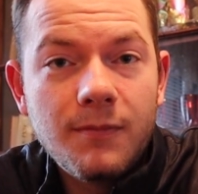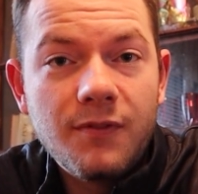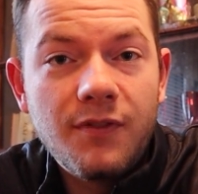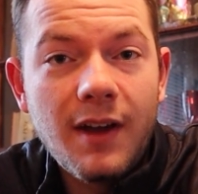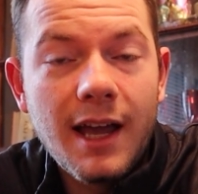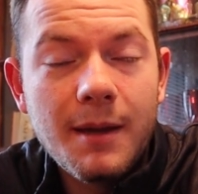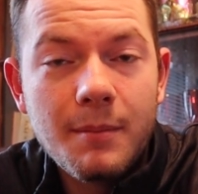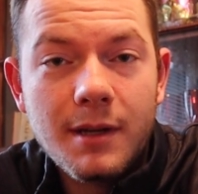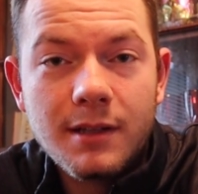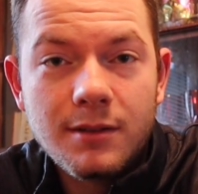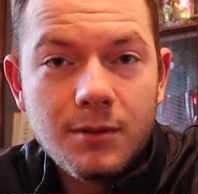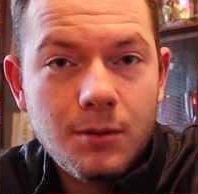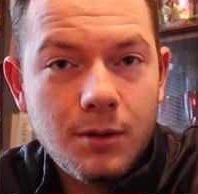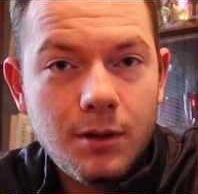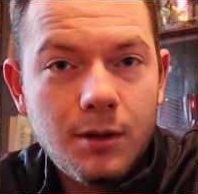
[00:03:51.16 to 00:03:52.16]

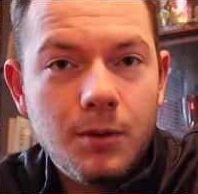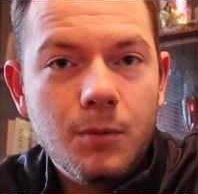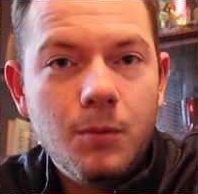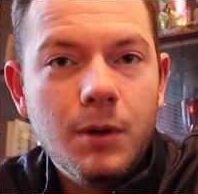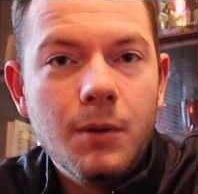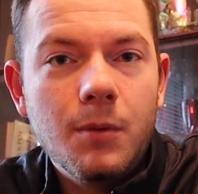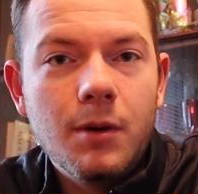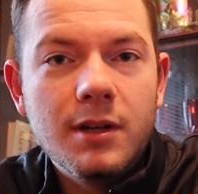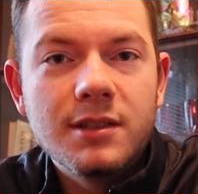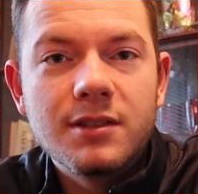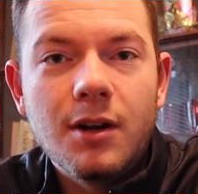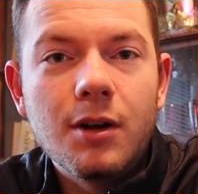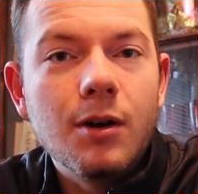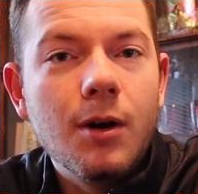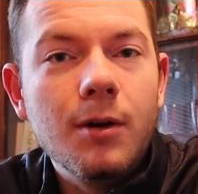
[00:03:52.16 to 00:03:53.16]
famous, or we want to
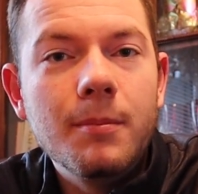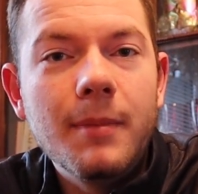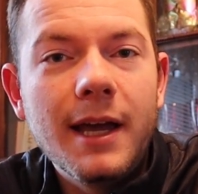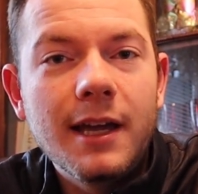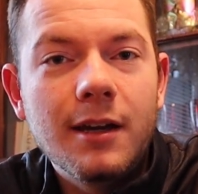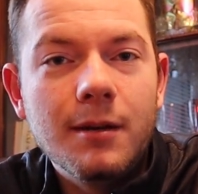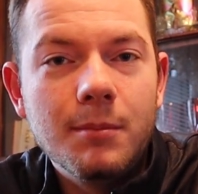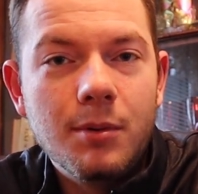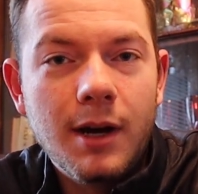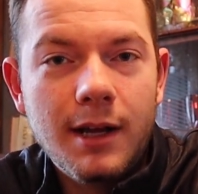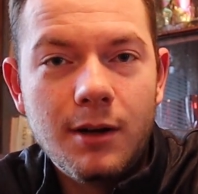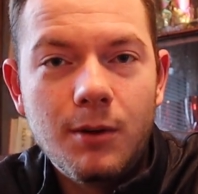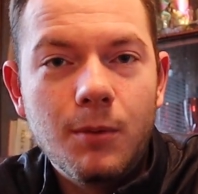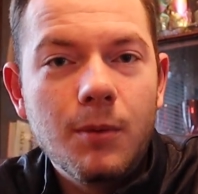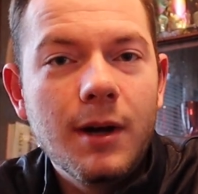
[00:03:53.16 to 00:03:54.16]
start our own makeup
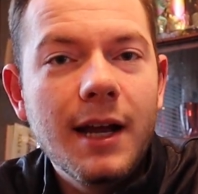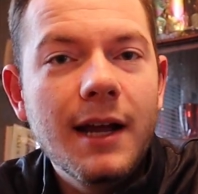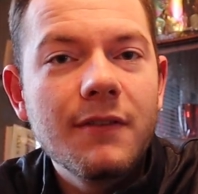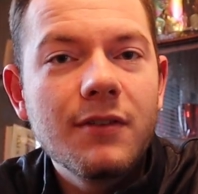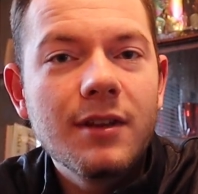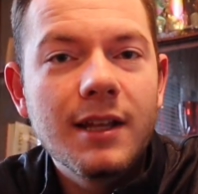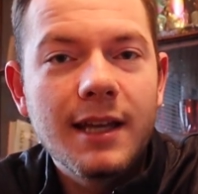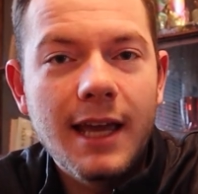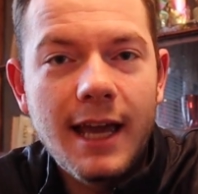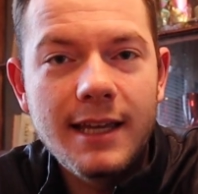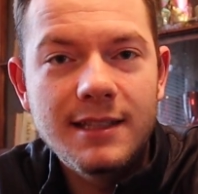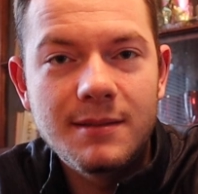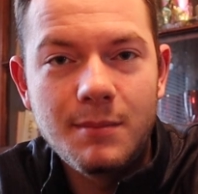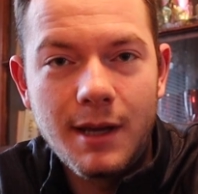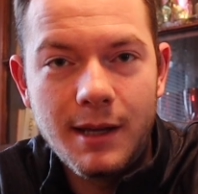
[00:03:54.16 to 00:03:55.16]
brand, or whatever the
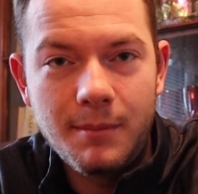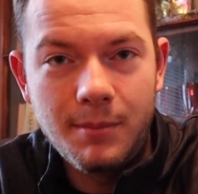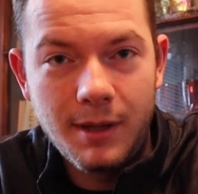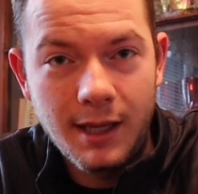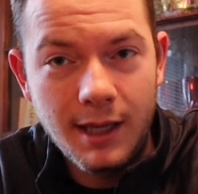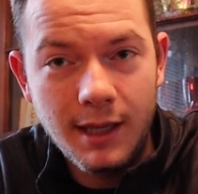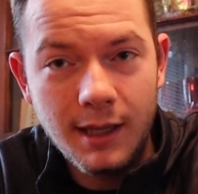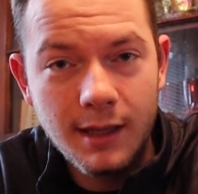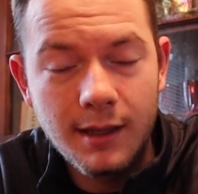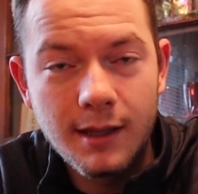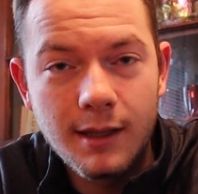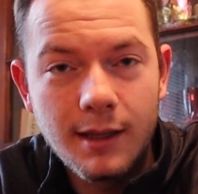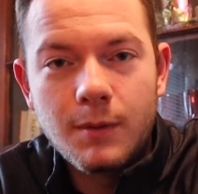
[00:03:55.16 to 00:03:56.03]
case may be.